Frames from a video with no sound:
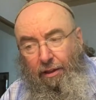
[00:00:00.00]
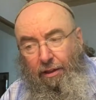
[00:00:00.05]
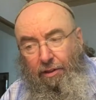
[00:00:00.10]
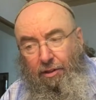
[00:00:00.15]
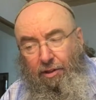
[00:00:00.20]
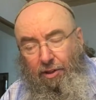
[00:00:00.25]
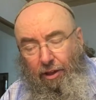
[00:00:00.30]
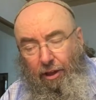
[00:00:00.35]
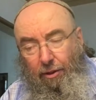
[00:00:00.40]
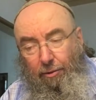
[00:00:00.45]

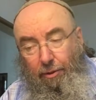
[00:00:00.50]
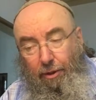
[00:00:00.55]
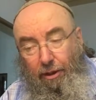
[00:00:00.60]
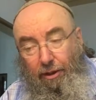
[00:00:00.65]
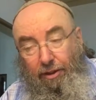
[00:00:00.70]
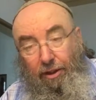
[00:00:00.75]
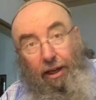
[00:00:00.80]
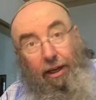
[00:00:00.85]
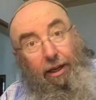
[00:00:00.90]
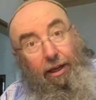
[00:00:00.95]

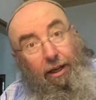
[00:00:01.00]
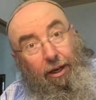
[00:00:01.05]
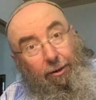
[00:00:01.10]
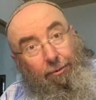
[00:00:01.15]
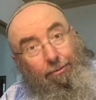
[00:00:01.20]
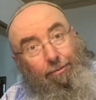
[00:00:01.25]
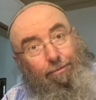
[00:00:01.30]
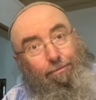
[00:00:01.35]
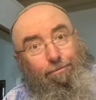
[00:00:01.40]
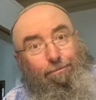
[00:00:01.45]
So there you go,
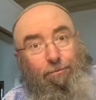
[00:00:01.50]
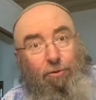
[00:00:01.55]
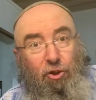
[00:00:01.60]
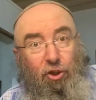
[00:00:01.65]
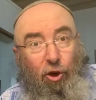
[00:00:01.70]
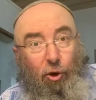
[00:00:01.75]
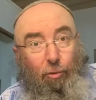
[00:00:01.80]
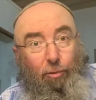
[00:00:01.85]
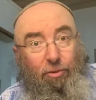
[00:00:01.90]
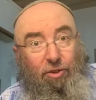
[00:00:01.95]

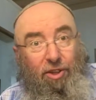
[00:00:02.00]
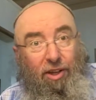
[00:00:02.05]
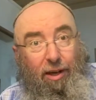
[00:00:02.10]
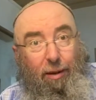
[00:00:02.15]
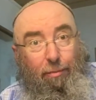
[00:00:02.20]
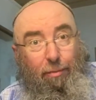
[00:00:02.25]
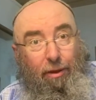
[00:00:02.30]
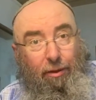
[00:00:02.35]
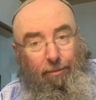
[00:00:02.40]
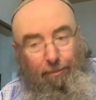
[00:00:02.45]
top
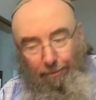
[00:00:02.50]
tip.